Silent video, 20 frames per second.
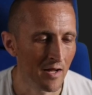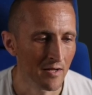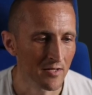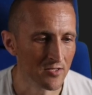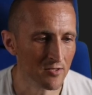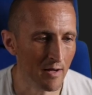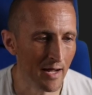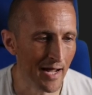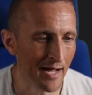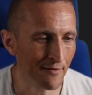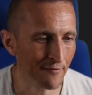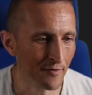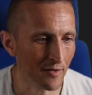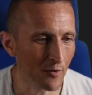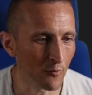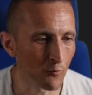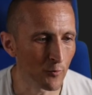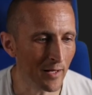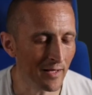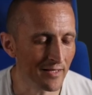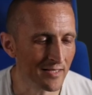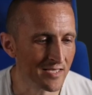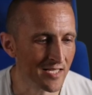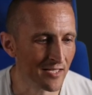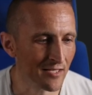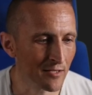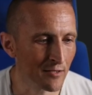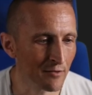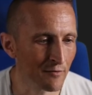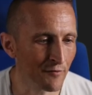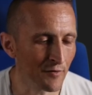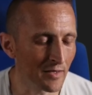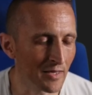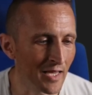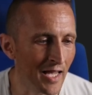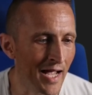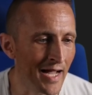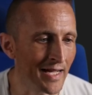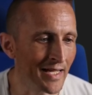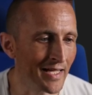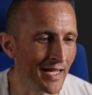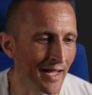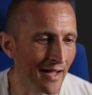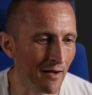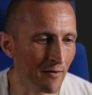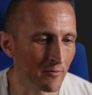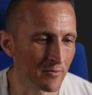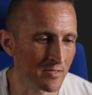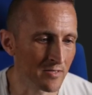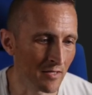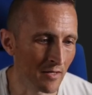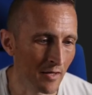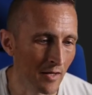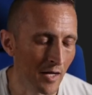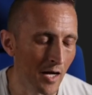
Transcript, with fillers: So I have a relative line count